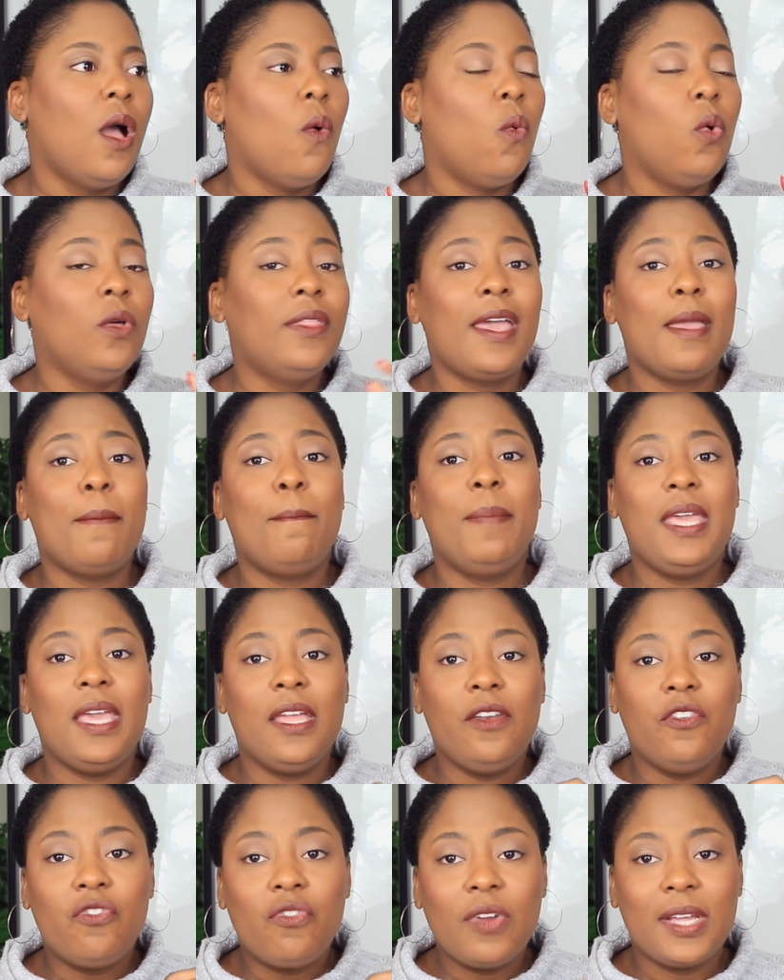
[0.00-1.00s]
Will they be
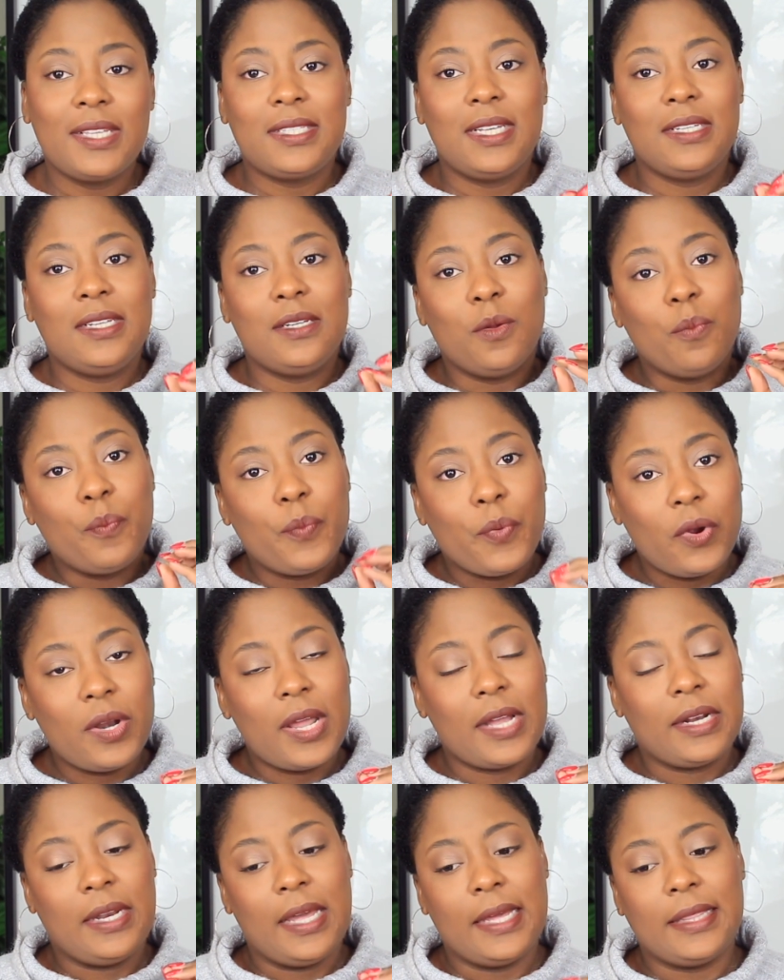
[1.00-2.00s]
interested in a
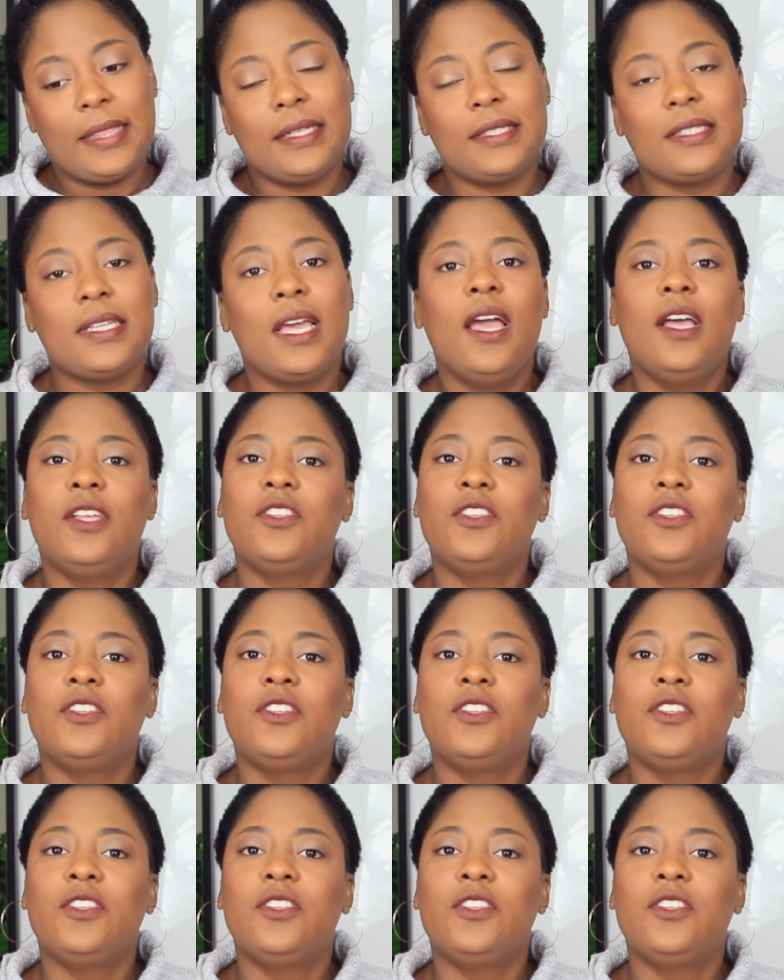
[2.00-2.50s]
product like this?